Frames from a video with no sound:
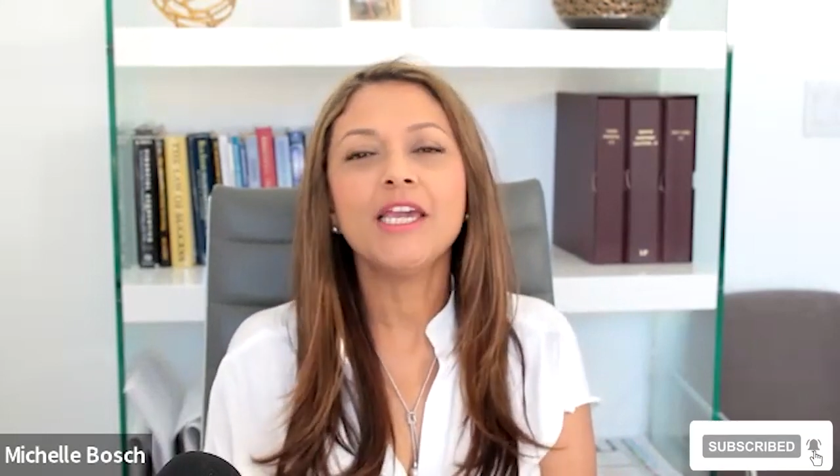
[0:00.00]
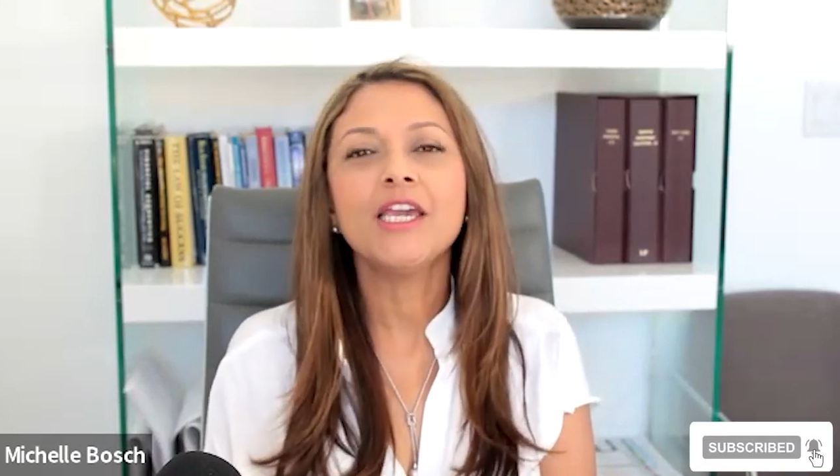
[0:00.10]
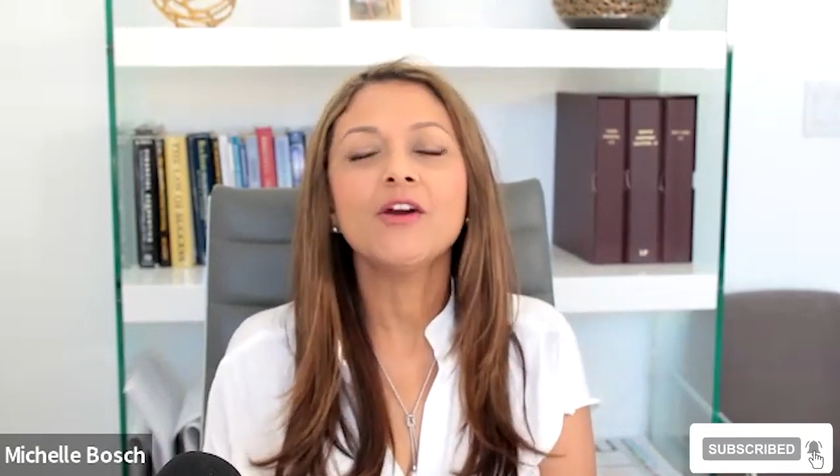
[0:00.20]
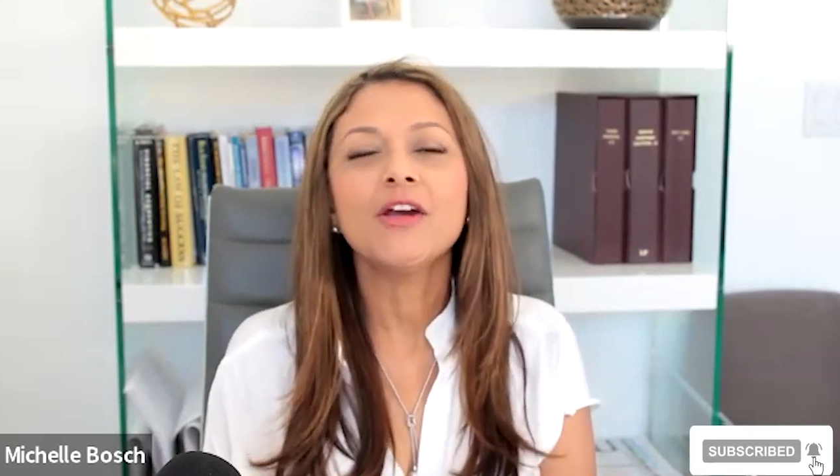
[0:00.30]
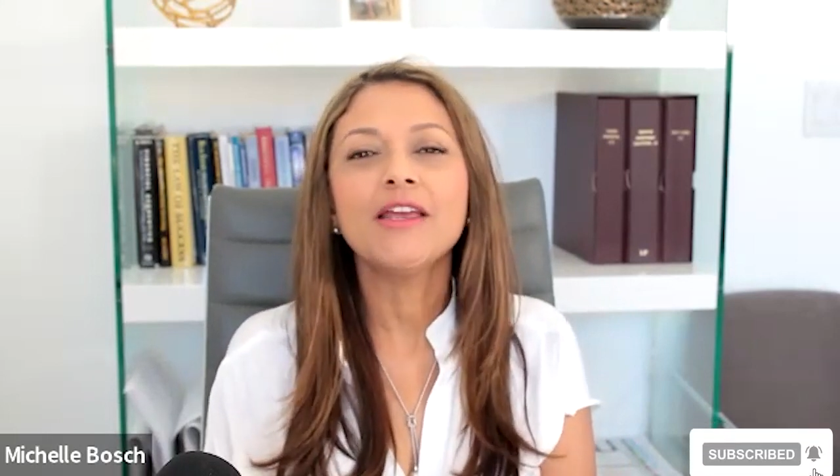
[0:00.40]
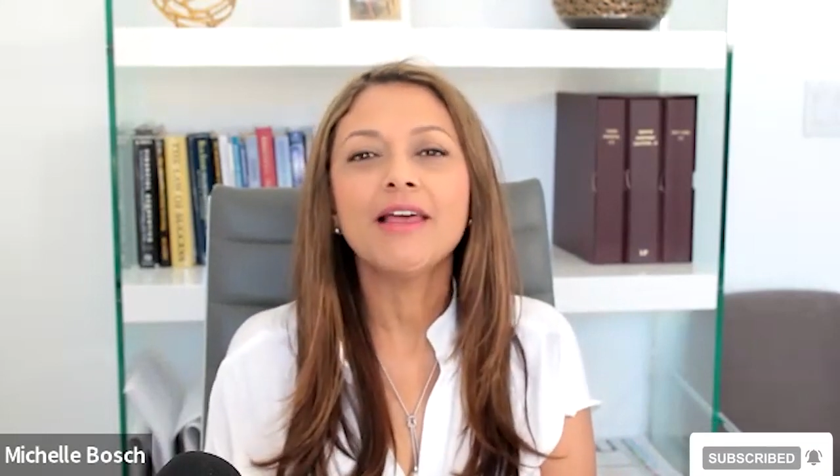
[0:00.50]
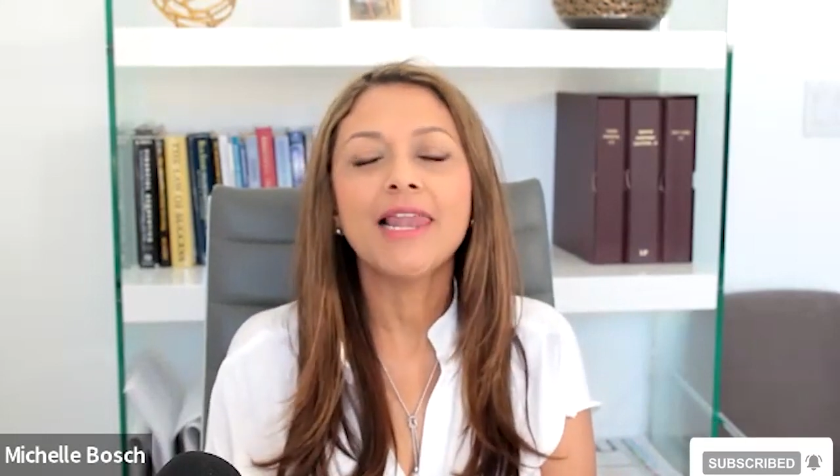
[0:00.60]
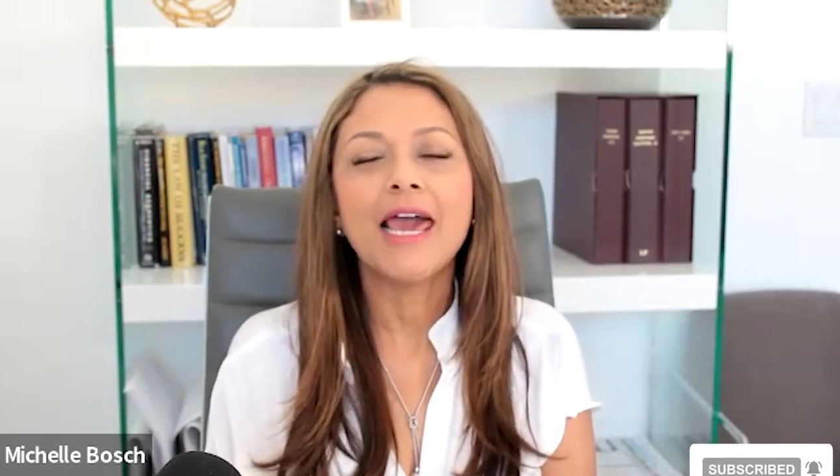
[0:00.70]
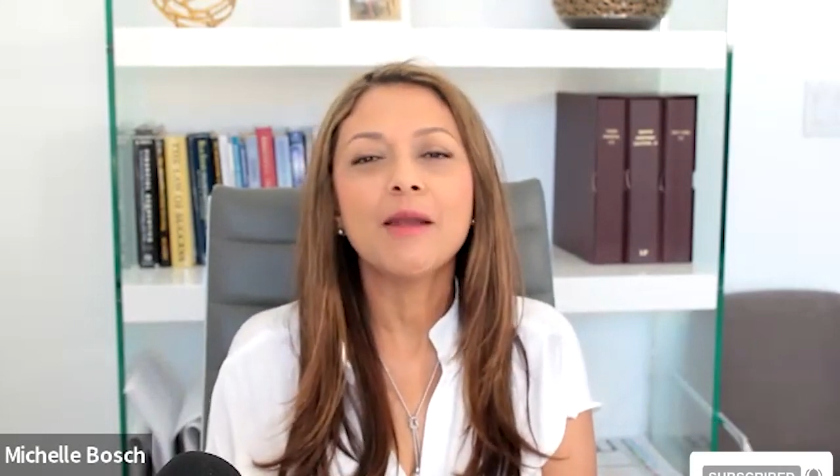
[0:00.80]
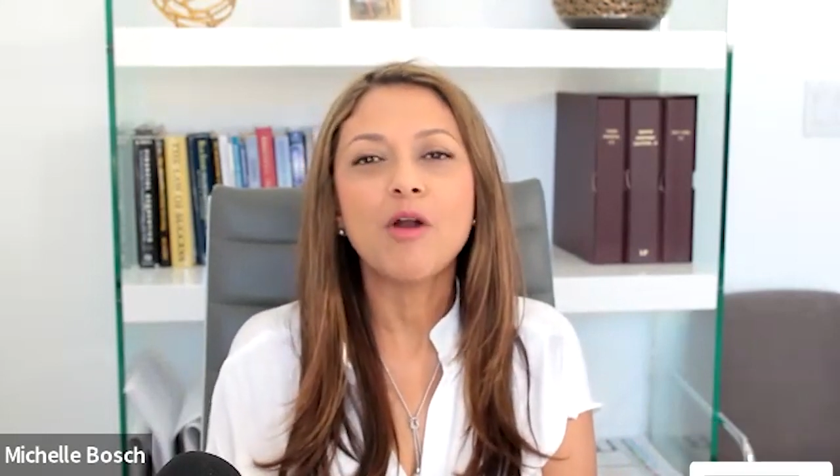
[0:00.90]
here in the
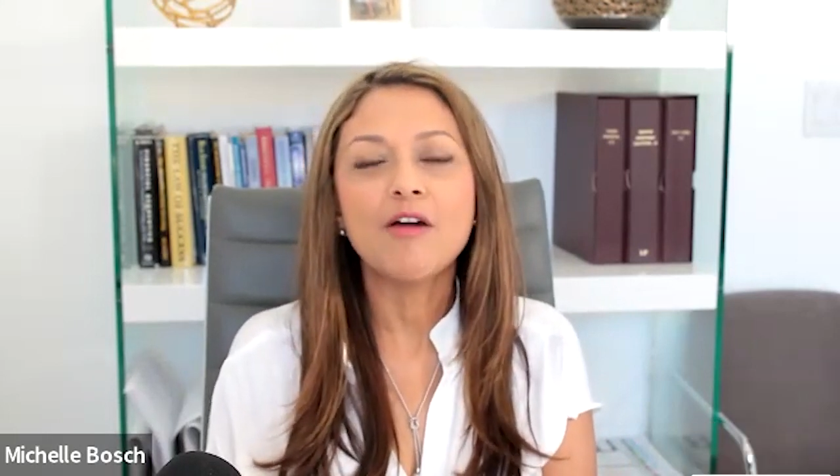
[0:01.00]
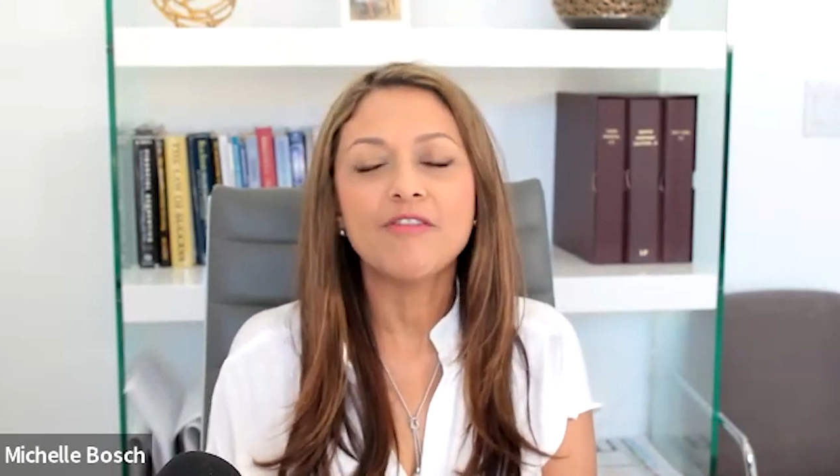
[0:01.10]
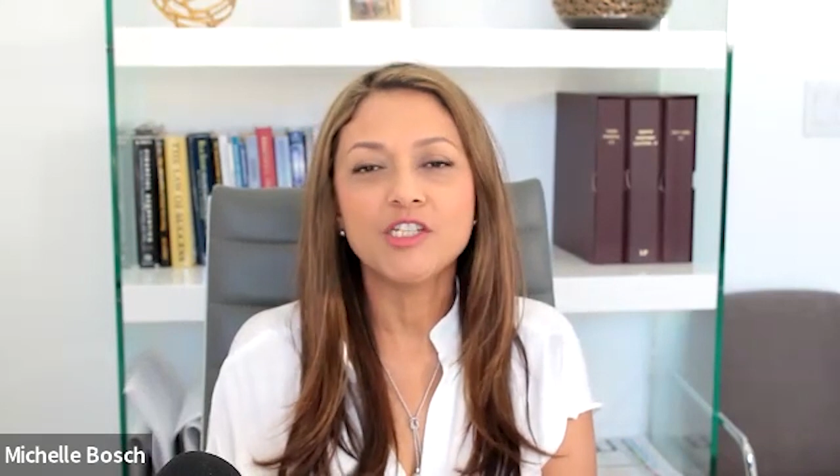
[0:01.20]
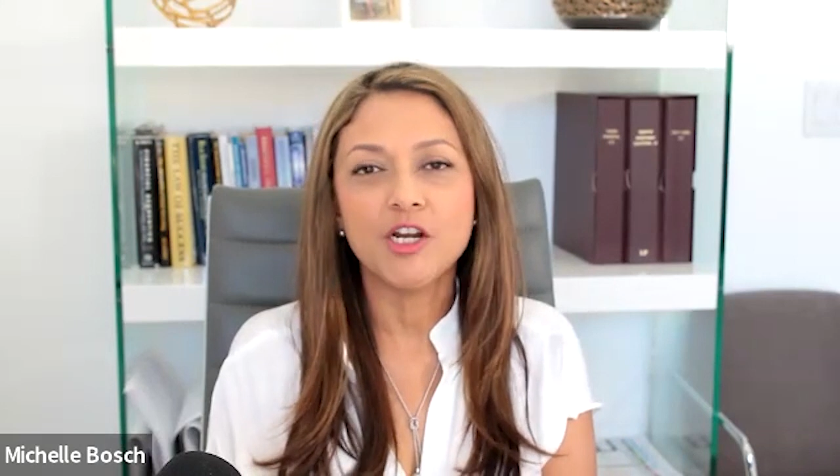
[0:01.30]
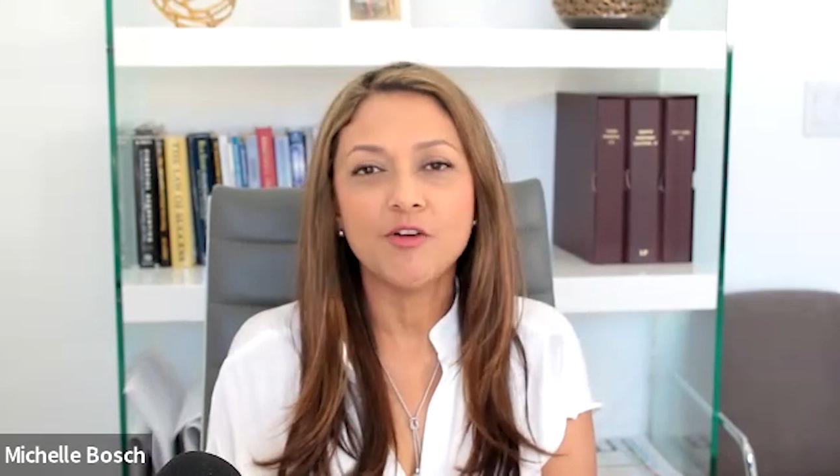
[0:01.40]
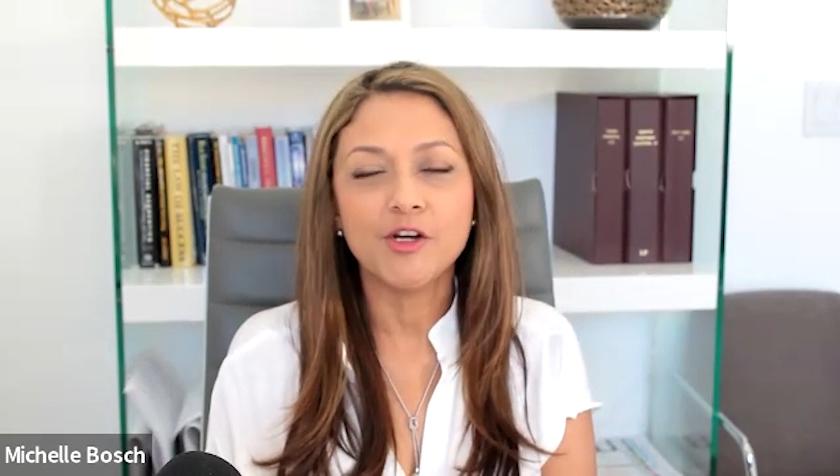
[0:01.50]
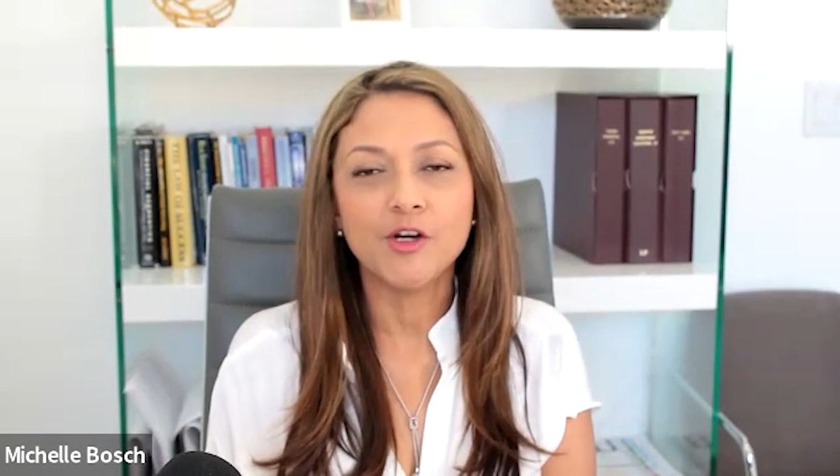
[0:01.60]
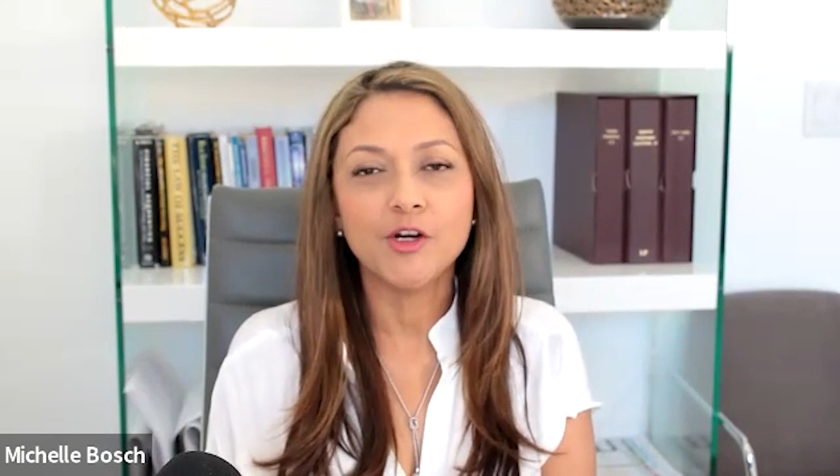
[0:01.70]
Land Profit Generator